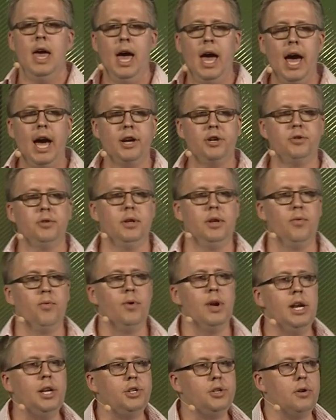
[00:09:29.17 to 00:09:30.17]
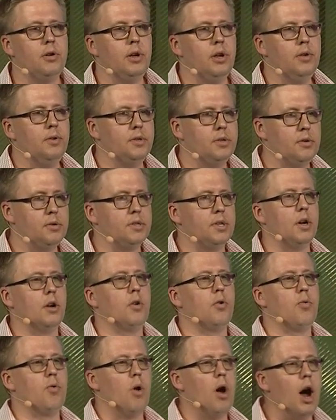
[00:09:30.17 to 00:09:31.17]
actually reach your users
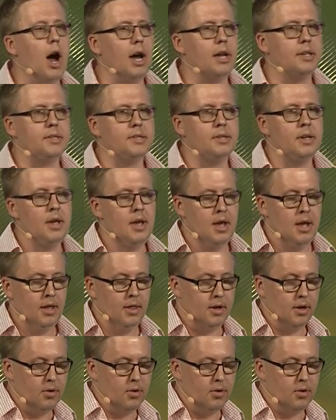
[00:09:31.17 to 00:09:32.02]
across the